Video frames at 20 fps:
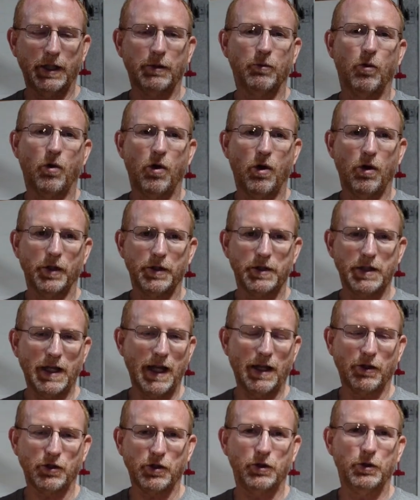end wall
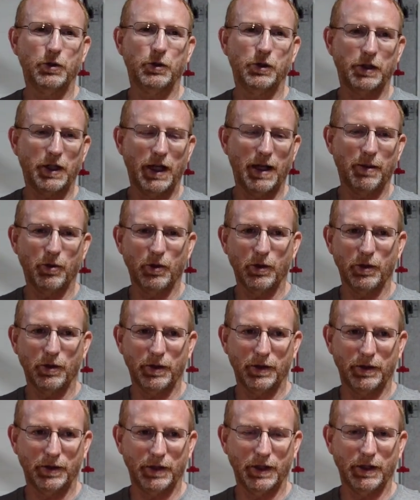attached to the camper
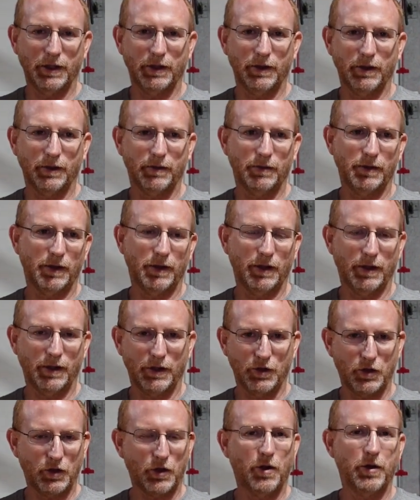and then uh,
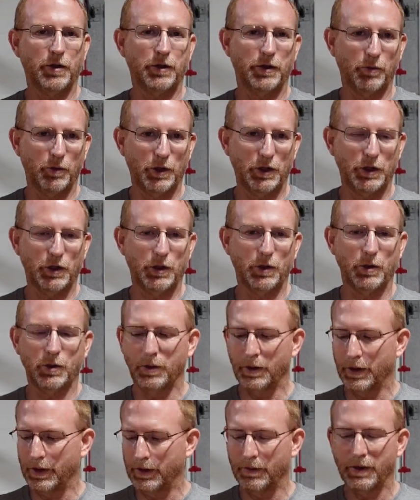installing the
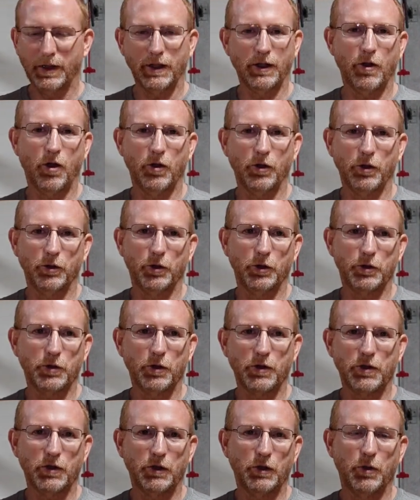window and, and all the little
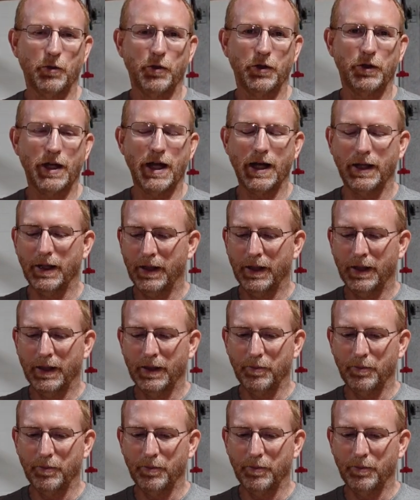tricks that go with that.